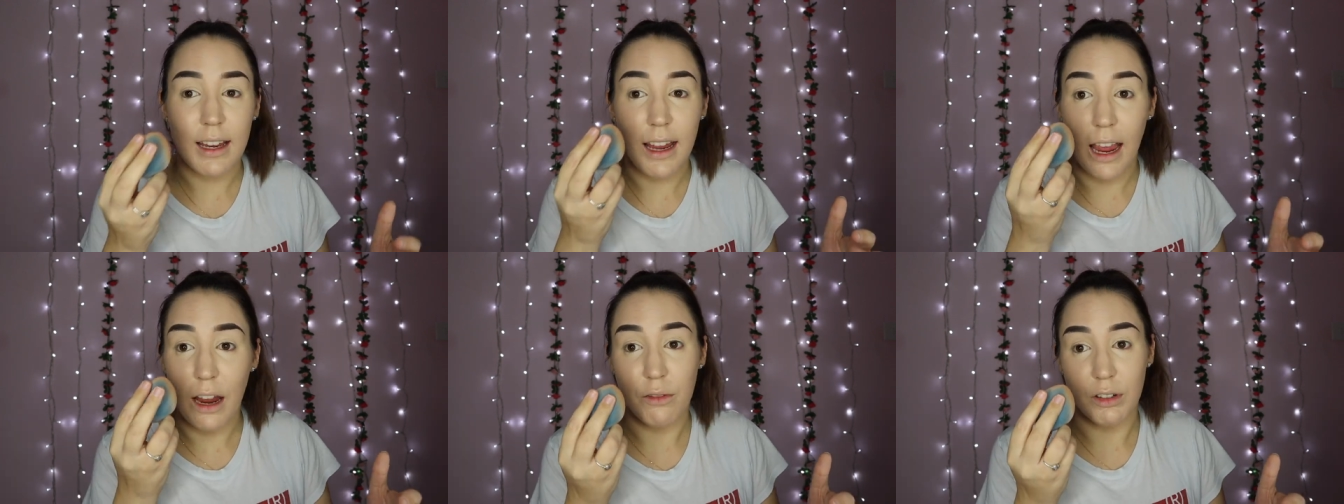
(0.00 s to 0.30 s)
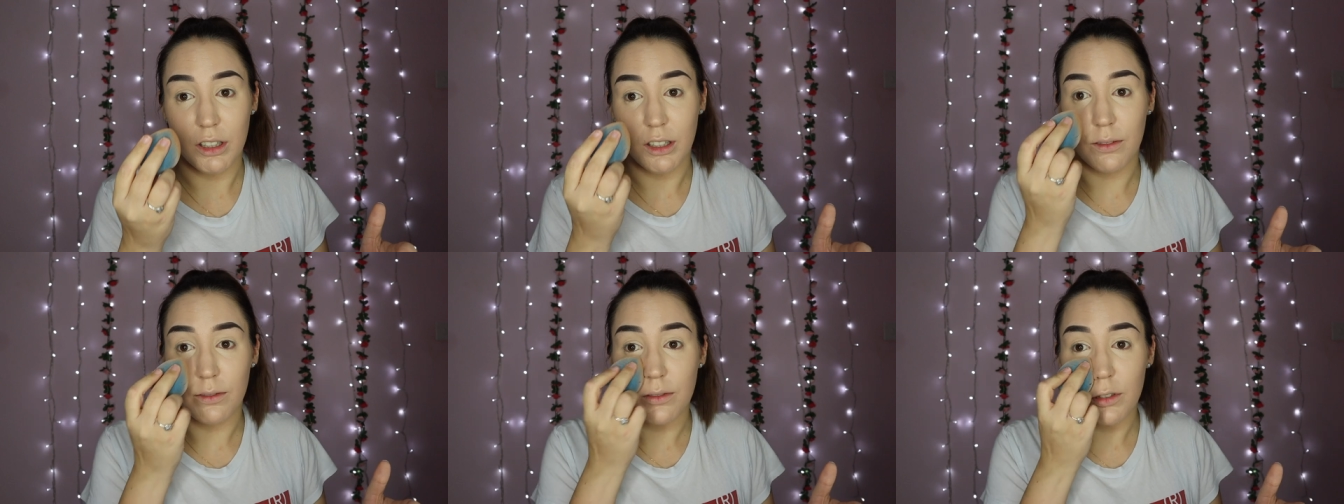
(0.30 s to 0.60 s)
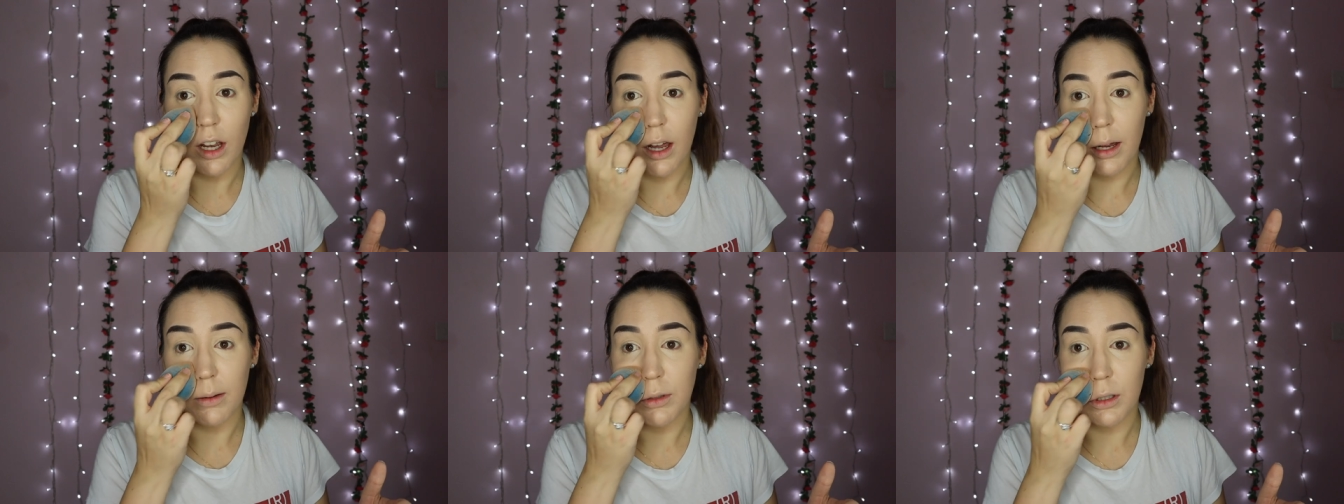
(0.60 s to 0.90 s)
get rid of
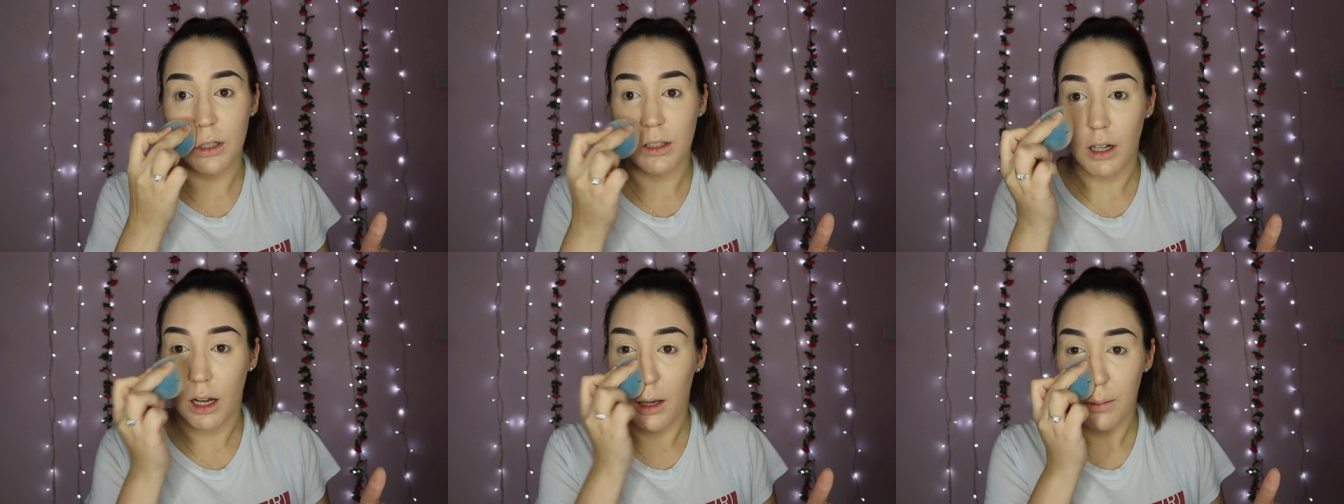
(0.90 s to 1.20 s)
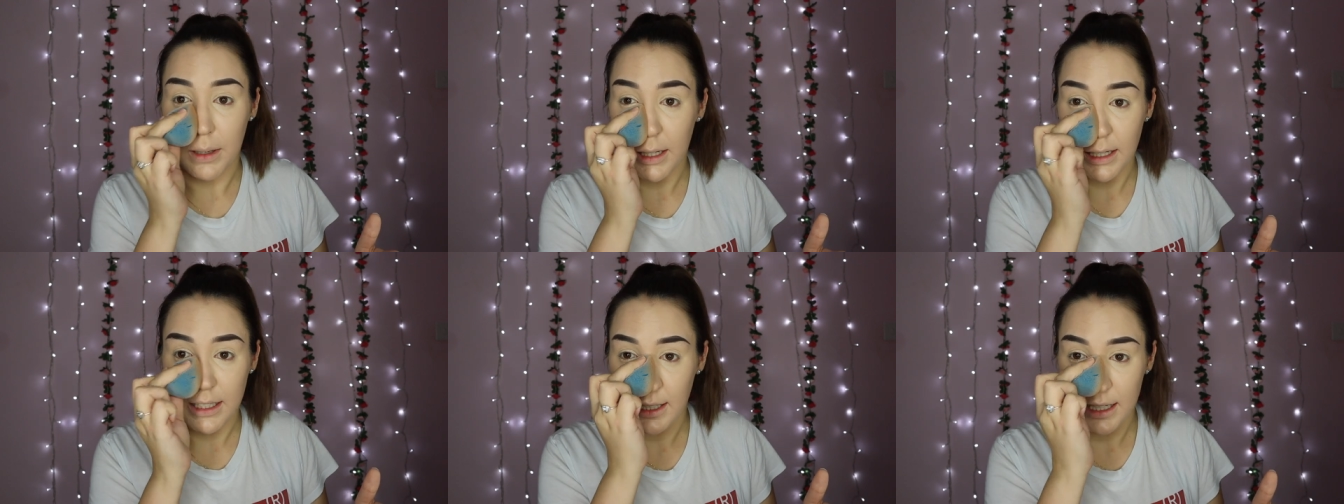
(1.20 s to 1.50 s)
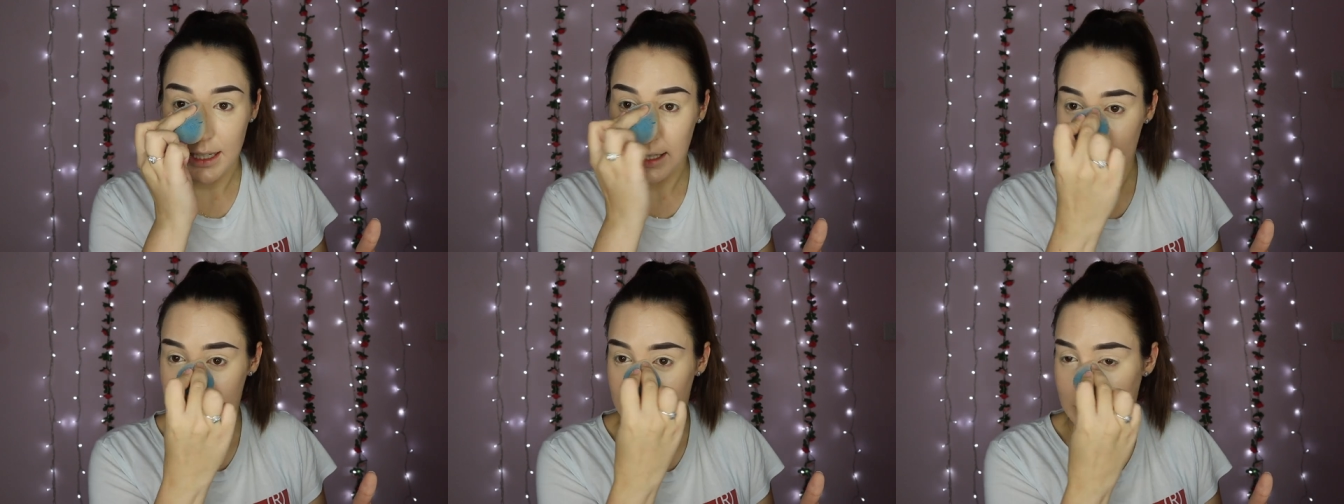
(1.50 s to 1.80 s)
type 2
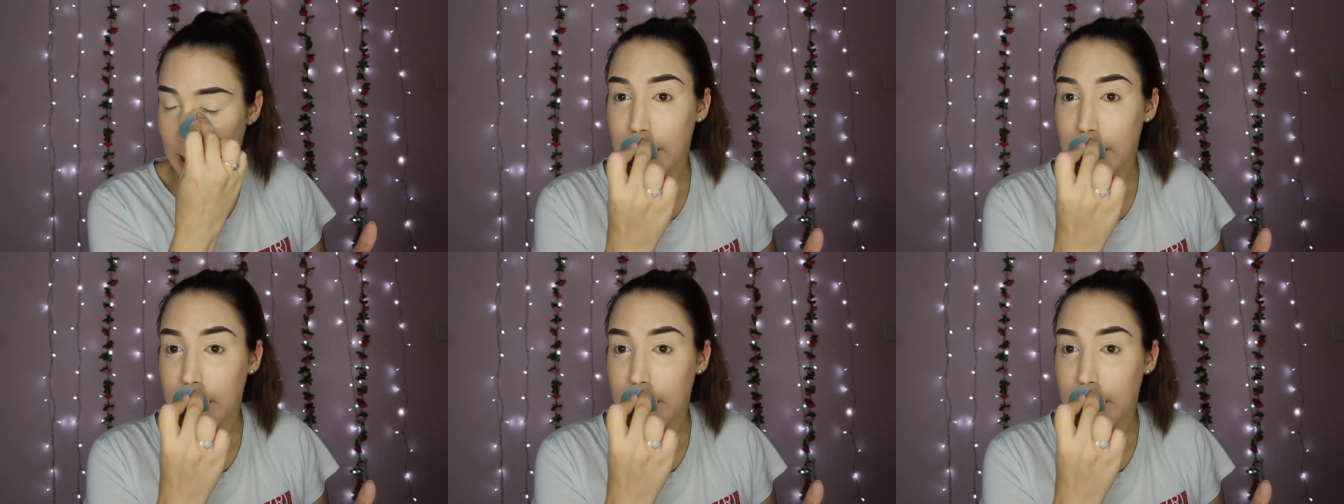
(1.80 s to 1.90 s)
diabetes.